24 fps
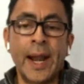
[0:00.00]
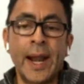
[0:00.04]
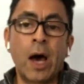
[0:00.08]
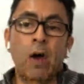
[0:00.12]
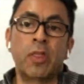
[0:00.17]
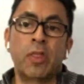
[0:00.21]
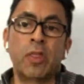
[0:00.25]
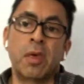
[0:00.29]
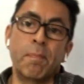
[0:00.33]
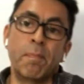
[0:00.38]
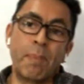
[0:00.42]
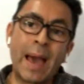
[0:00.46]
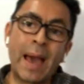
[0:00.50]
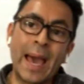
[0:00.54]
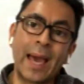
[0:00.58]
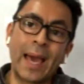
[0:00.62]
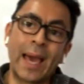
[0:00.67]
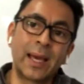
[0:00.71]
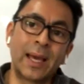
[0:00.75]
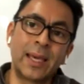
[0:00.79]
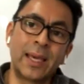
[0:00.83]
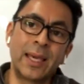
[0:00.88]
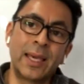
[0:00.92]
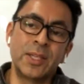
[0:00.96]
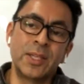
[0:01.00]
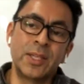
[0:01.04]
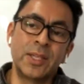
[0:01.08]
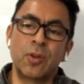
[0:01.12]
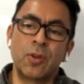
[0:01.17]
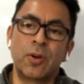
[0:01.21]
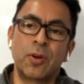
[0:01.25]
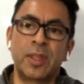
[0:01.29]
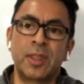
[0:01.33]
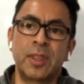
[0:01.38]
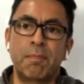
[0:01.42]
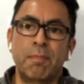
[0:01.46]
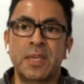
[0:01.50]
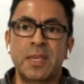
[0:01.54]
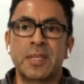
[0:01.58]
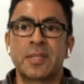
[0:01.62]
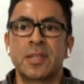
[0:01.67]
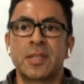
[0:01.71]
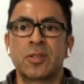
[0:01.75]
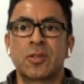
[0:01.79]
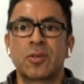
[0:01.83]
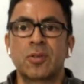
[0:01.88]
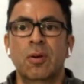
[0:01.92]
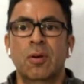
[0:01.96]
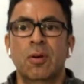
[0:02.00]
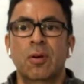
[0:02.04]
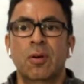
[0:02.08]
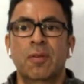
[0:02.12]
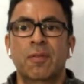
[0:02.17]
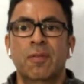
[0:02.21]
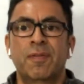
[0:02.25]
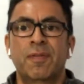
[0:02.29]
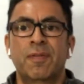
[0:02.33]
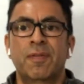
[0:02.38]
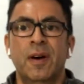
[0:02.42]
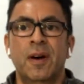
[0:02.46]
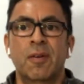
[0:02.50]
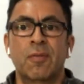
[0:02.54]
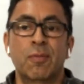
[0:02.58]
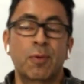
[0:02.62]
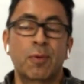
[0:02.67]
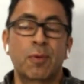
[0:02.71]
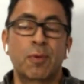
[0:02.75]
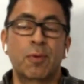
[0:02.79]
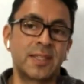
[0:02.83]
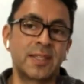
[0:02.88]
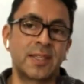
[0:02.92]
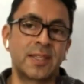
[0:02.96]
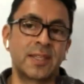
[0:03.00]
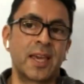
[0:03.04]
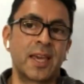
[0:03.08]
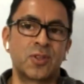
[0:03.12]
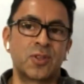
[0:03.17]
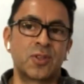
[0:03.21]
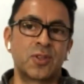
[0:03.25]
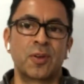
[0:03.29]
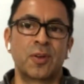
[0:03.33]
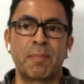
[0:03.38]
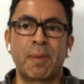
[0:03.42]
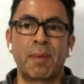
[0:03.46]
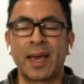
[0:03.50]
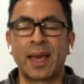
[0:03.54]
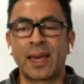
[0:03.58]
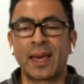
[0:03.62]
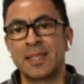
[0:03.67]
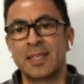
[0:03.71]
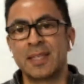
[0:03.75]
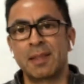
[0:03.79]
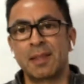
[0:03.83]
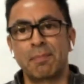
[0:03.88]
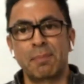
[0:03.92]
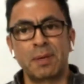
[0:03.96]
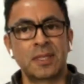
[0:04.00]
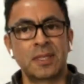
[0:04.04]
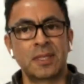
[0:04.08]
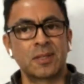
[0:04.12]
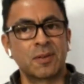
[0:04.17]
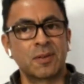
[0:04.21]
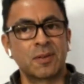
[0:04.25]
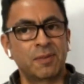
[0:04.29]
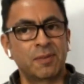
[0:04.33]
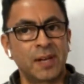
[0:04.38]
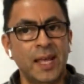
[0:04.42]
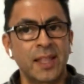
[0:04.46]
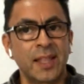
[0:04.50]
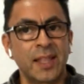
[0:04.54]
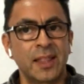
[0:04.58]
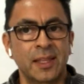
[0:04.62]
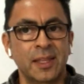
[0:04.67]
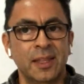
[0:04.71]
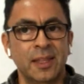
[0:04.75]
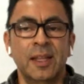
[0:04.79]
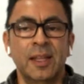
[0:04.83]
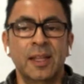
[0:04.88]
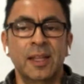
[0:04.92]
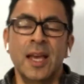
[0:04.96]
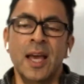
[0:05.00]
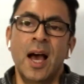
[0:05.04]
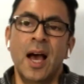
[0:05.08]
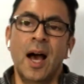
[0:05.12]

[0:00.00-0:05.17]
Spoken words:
Now, the bank is not in the business of real estate, so the bank is in the business of lending.